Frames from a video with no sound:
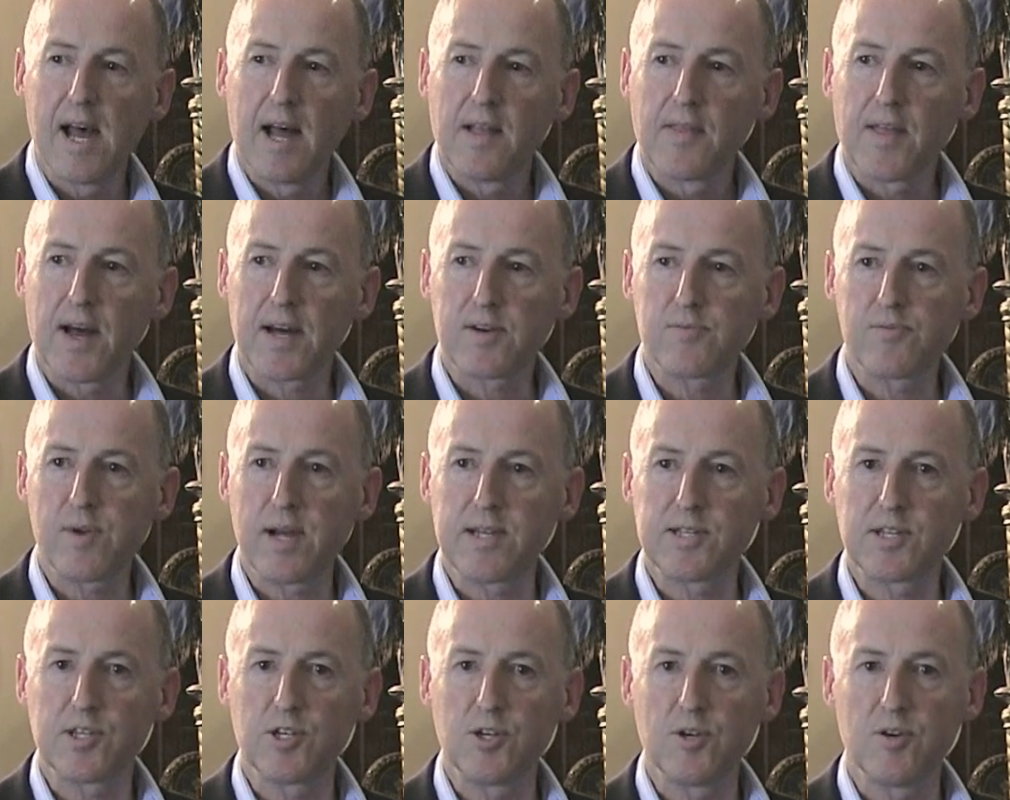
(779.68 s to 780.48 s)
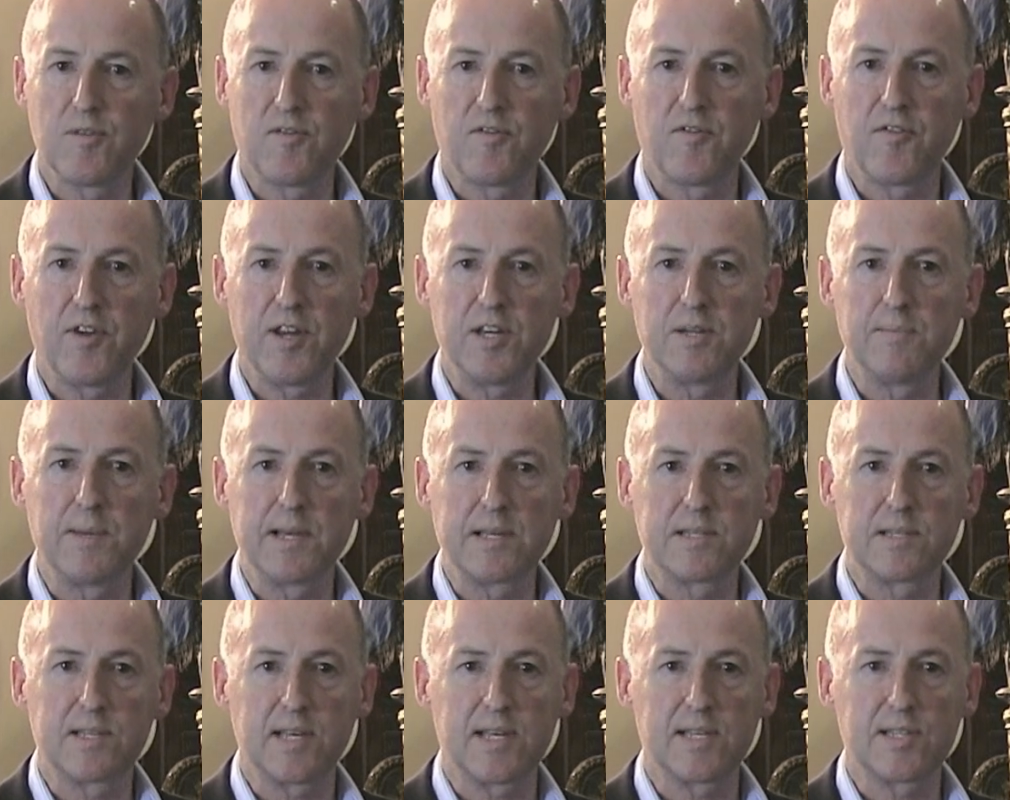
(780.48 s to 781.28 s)
That residue of freedom
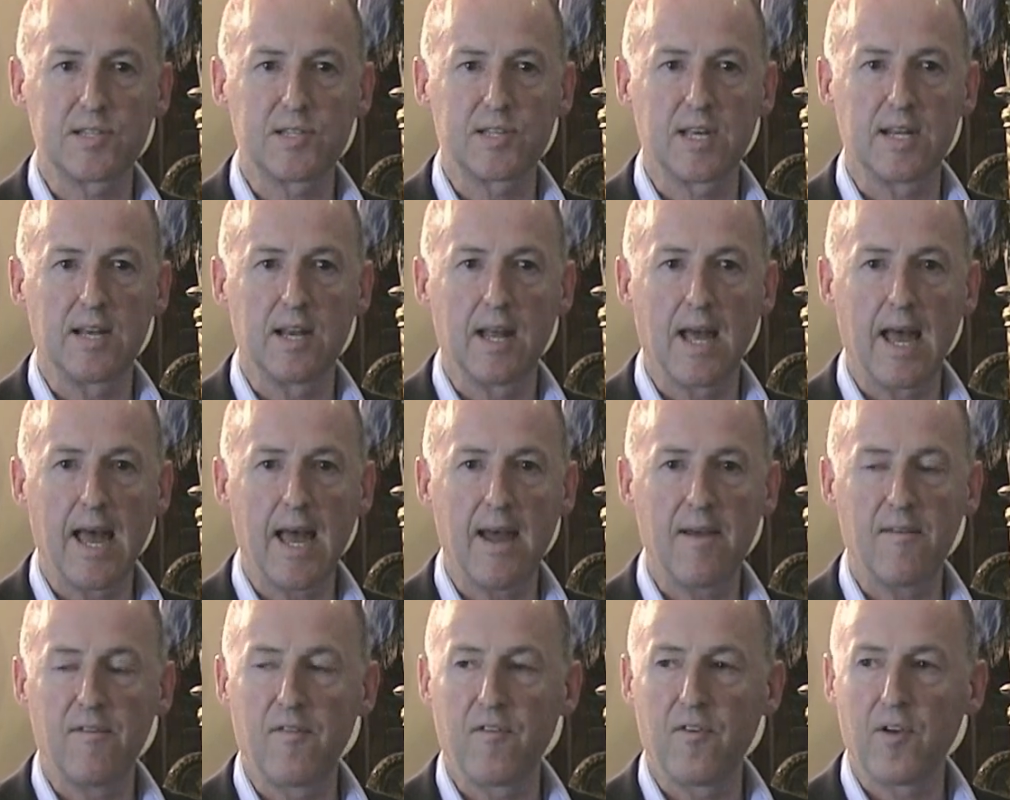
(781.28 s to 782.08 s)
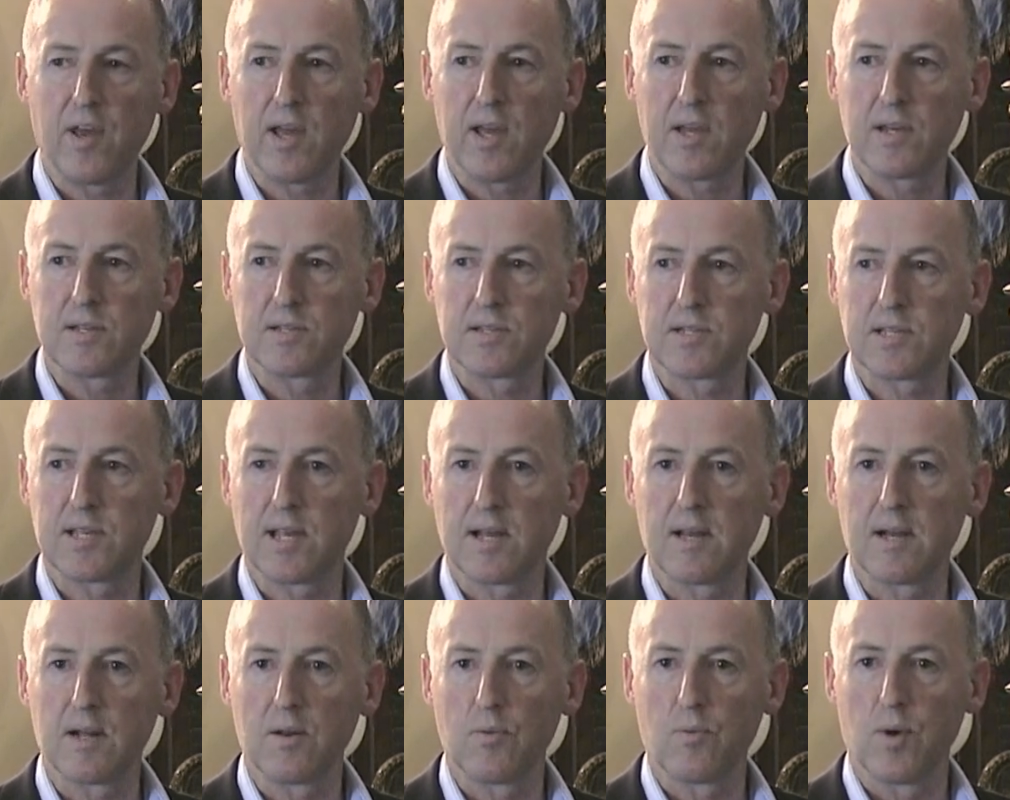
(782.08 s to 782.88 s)
exists in every
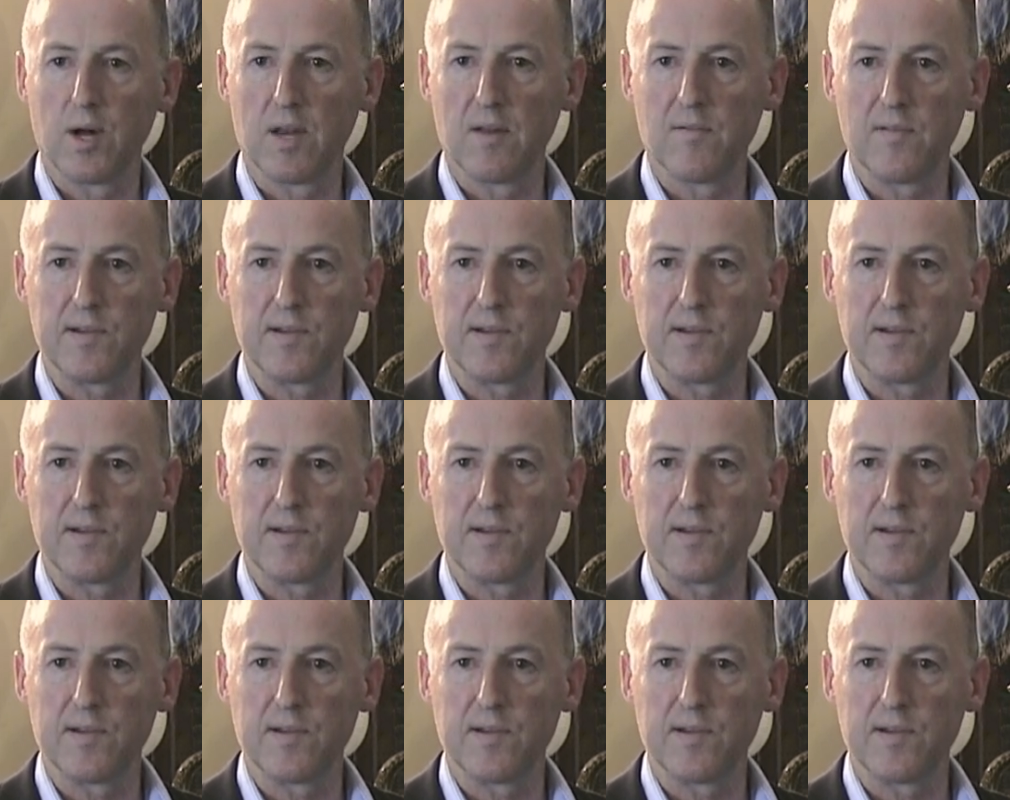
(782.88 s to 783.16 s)
single one of